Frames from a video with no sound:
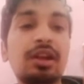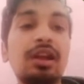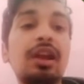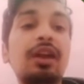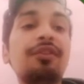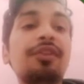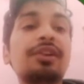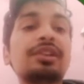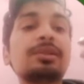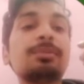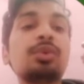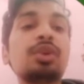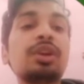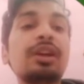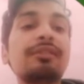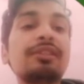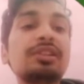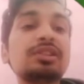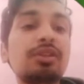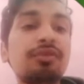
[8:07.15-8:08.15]
If it is a moving
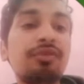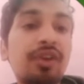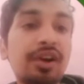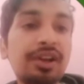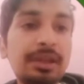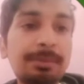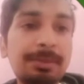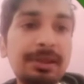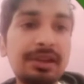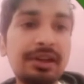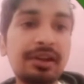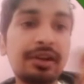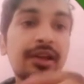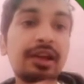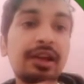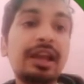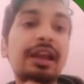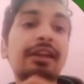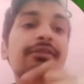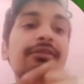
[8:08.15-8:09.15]
average of 40 period,
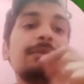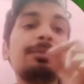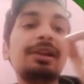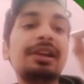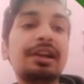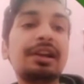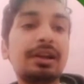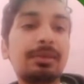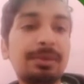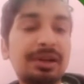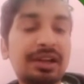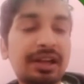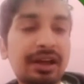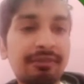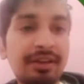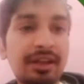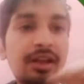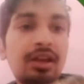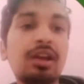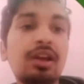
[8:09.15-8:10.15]
it will be a little bit
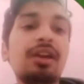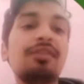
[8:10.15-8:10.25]
away.